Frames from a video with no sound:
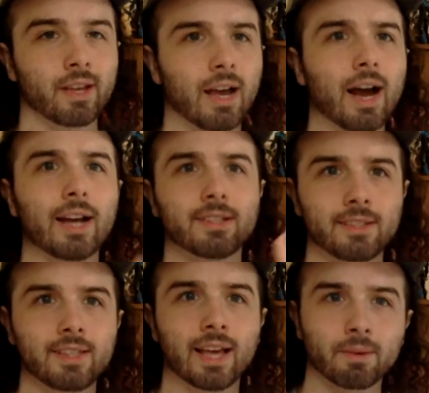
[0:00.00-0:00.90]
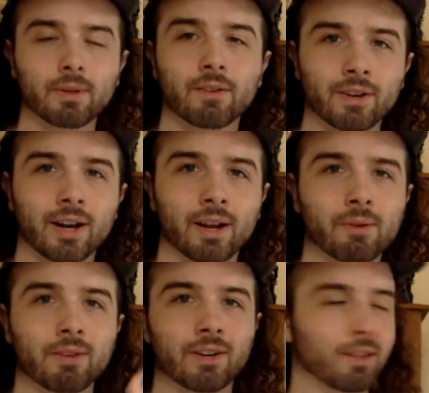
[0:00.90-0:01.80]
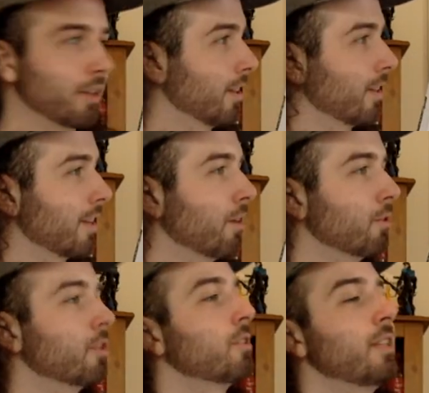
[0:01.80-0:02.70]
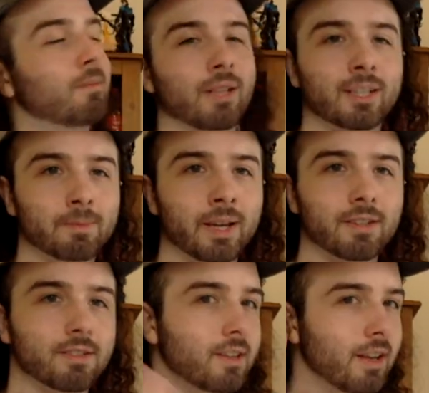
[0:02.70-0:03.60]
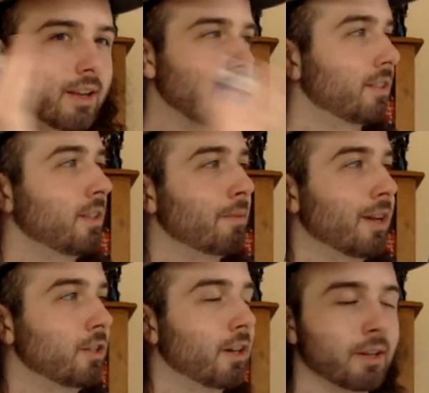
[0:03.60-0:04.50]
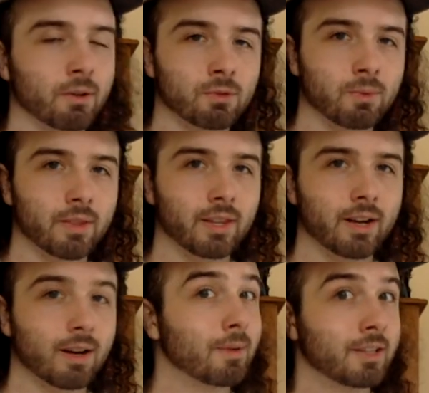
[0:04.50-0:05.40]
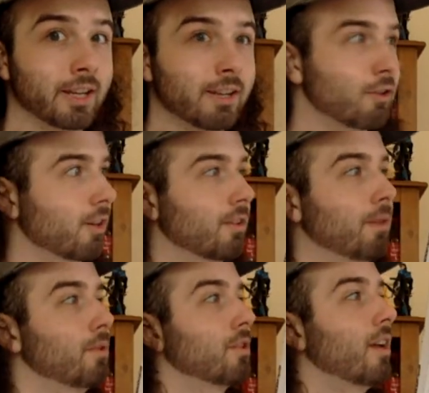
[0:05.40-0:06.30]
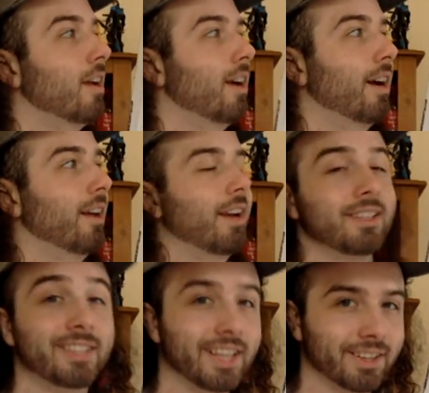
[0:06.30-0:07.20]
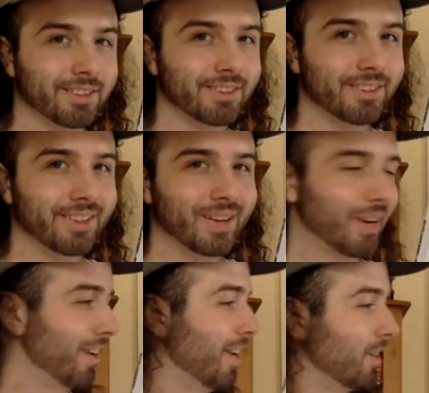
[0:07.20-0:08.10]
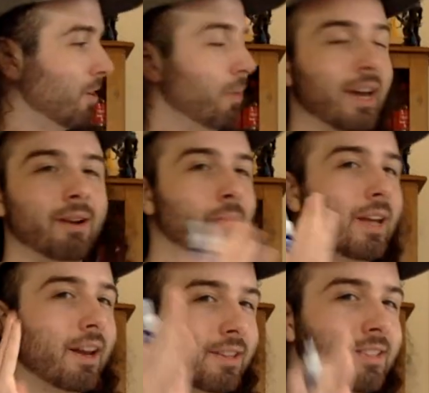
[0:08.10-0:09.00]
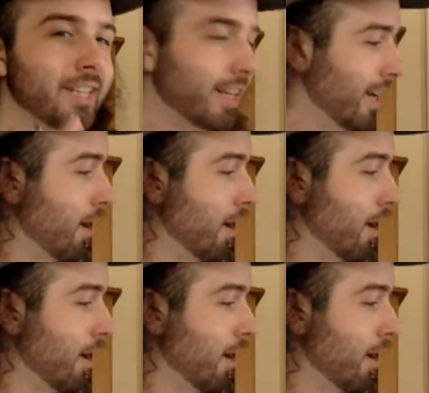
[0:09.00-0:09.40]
I see that whenever I look at this. I don't just see a blank space. I see imaginary ghost 1 there. I'm not taking drugs. I see it. Okay, so we gotta see it now.